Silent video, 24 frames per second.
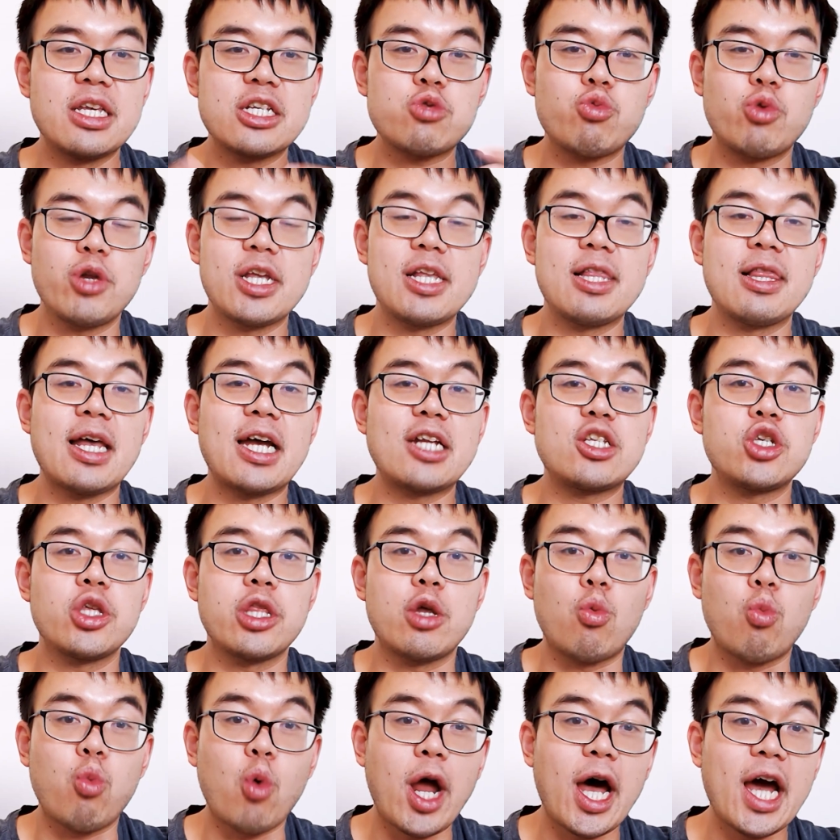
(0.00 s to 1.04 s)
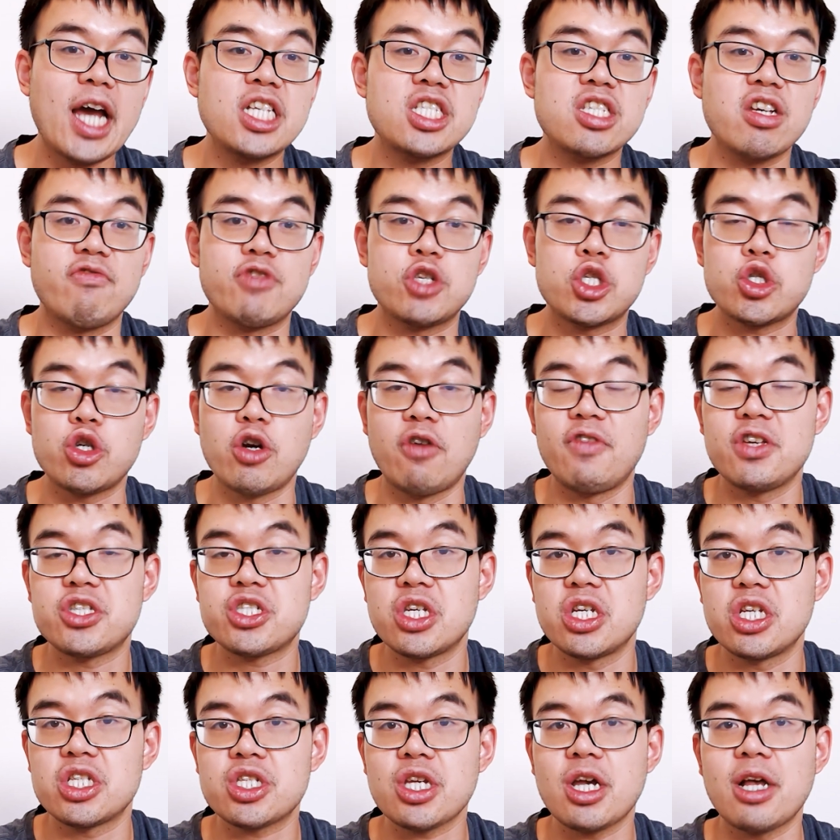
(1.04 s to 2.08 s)
this really led to the rise of
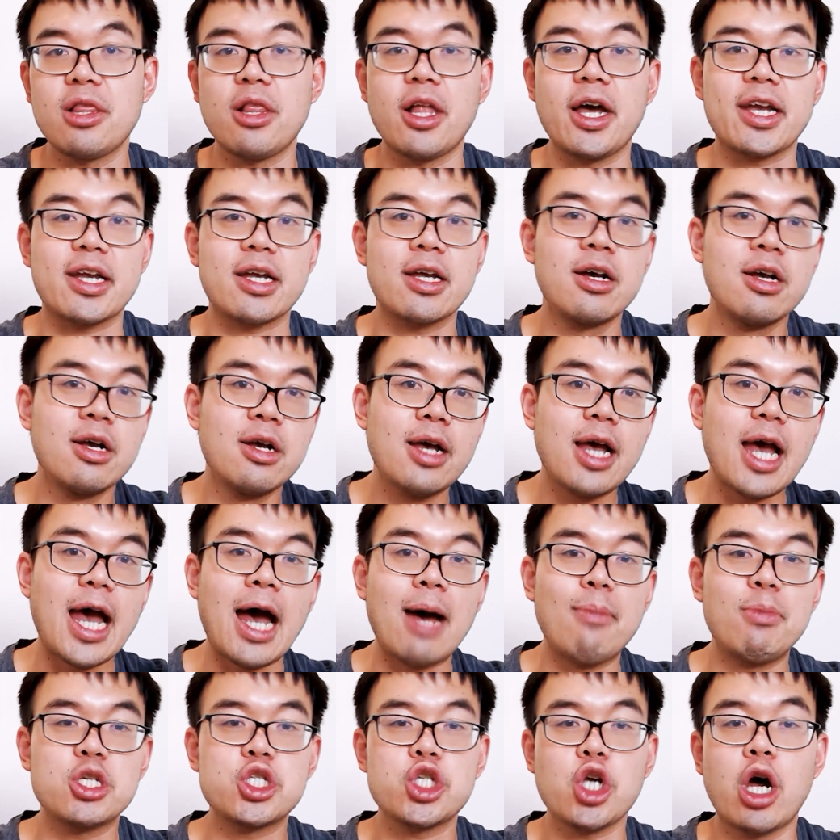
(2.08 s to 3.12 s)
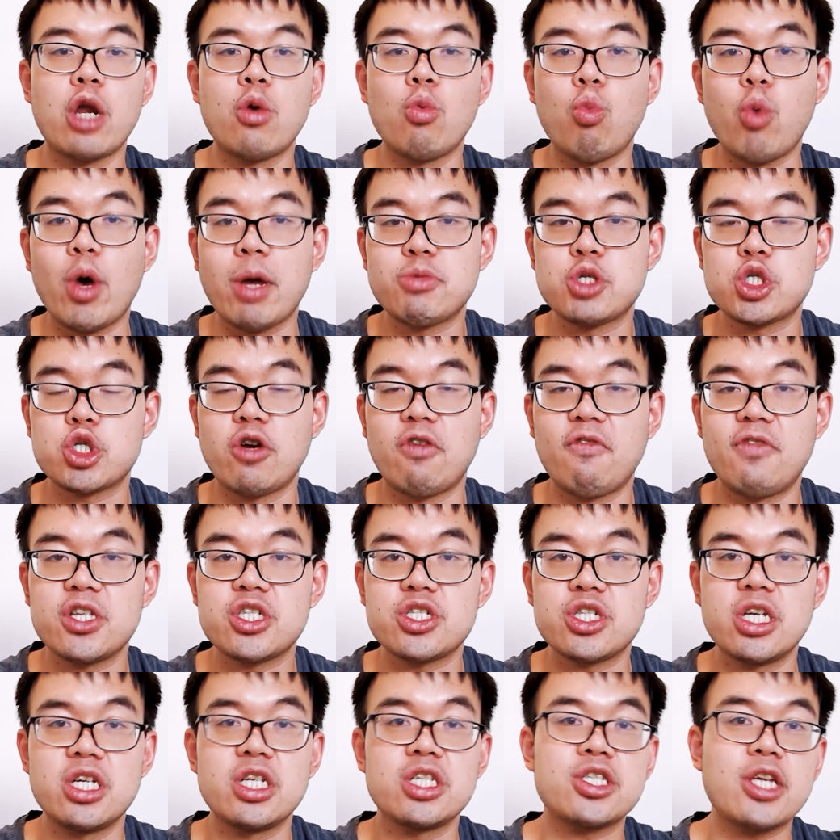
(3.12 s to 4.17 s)
services like Amazon Web
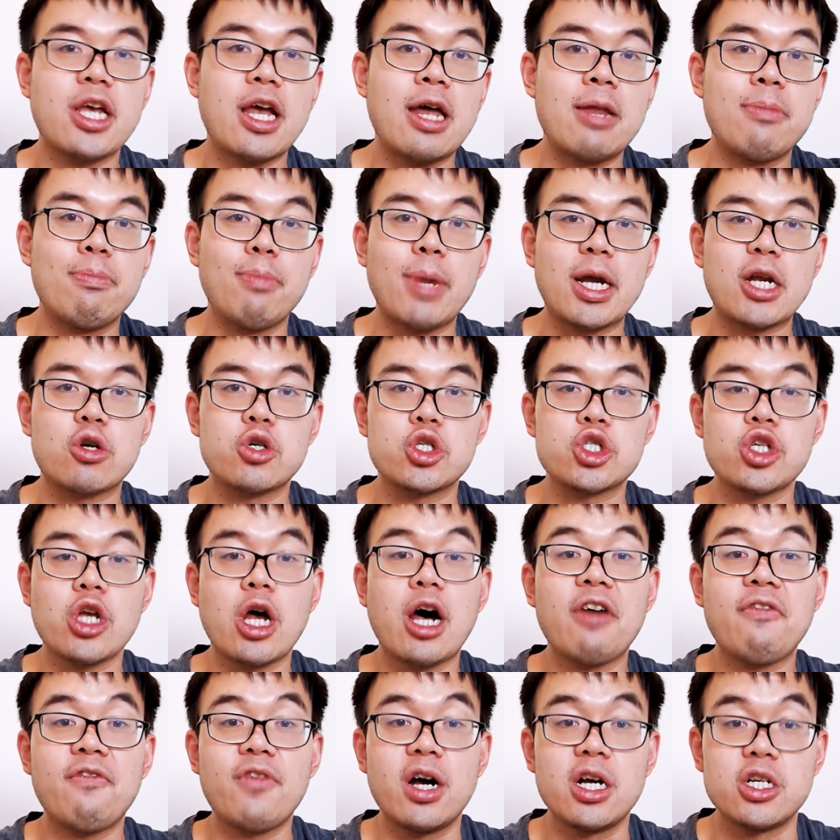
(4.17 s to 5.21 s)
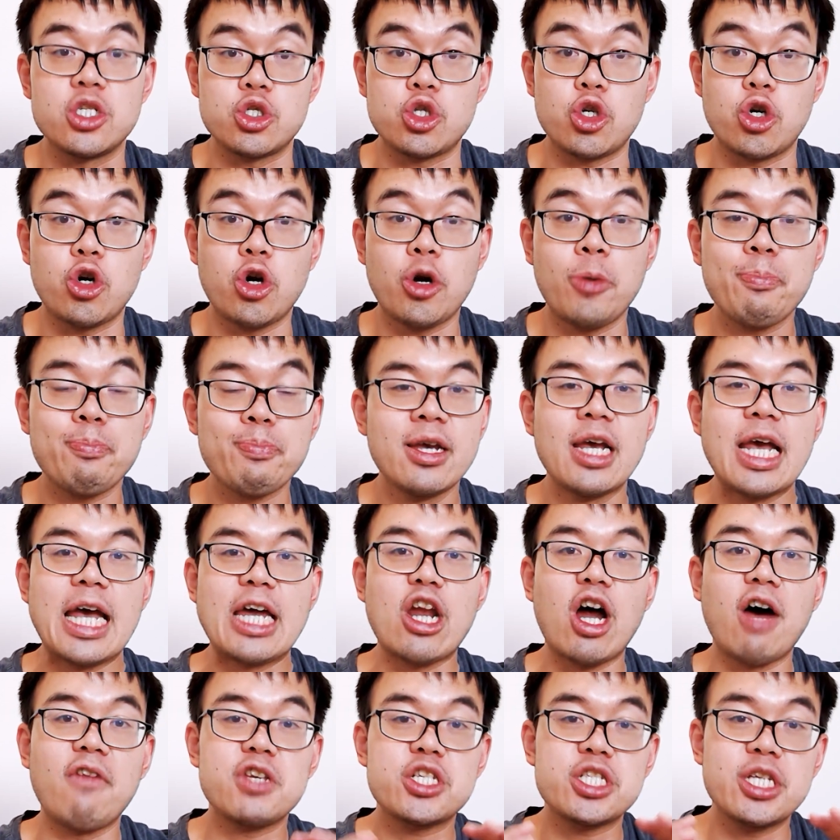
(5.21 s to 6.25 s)
Services, and Microsoft Azure, and
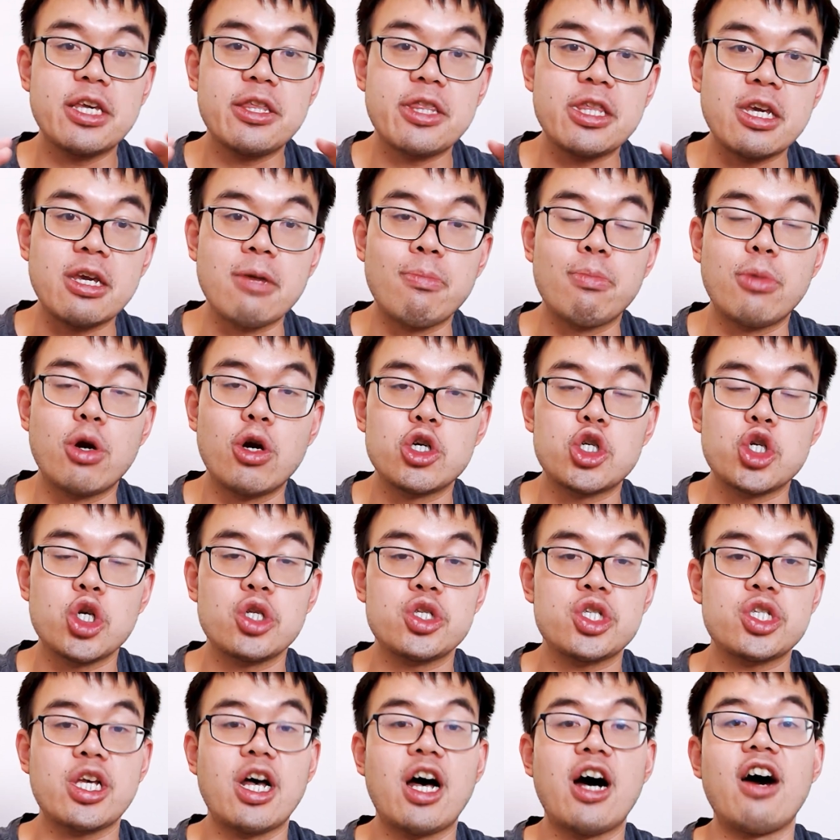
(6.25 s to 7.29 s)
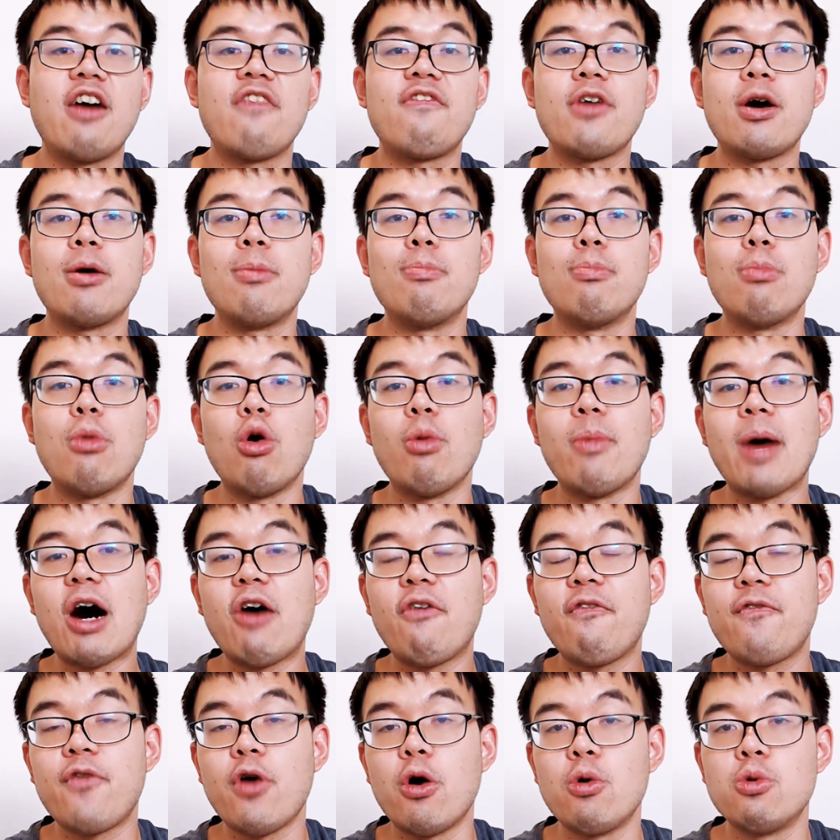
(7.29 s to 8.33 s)
obviously the emergence of mobile
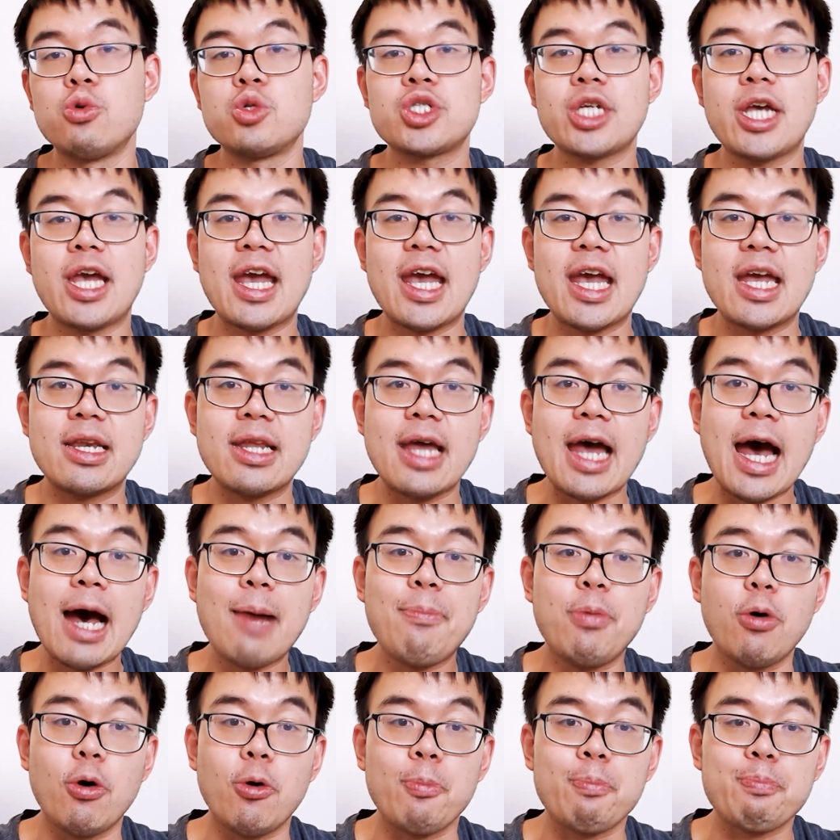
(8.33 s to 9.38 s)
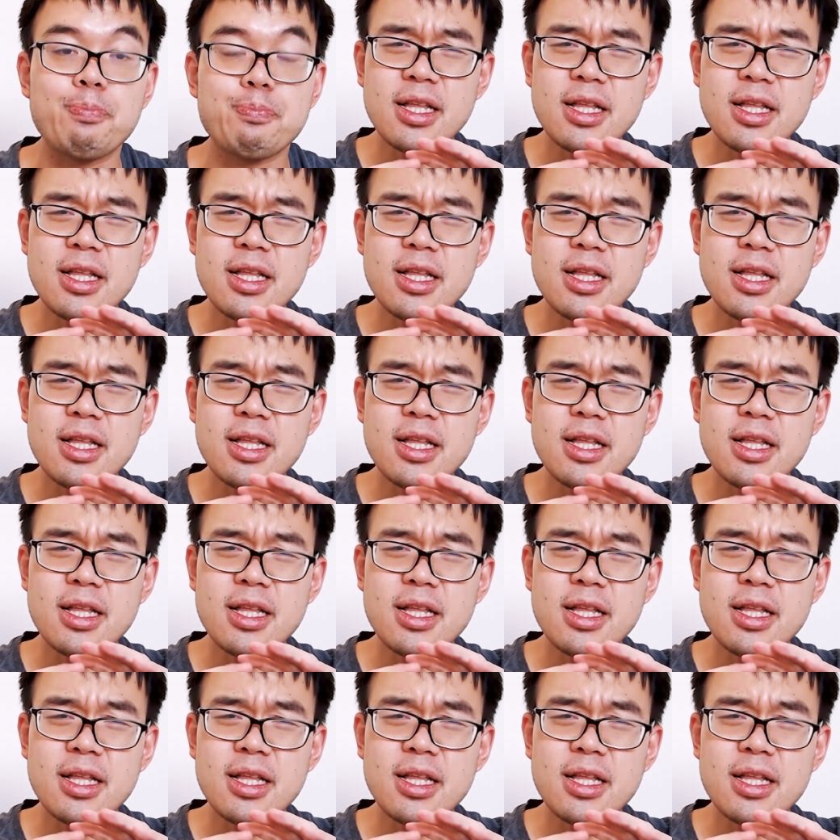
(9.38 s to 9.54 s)
phones and Apple.